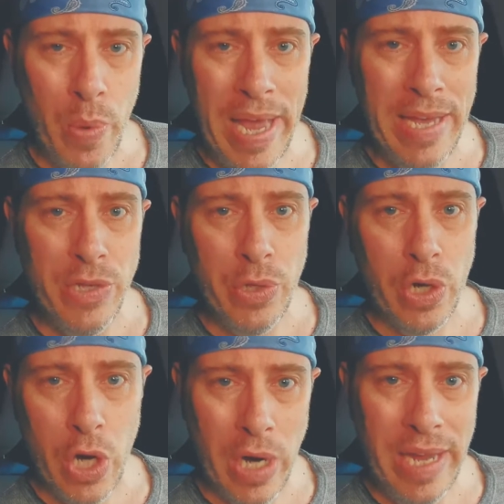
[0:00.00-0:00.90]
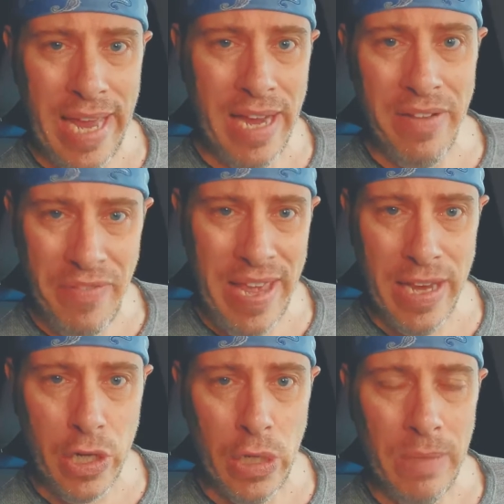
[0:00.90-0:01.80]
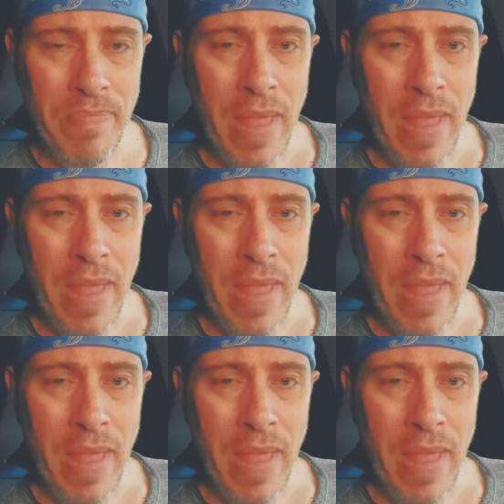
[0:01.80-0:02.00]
ways to cook in a vehicle.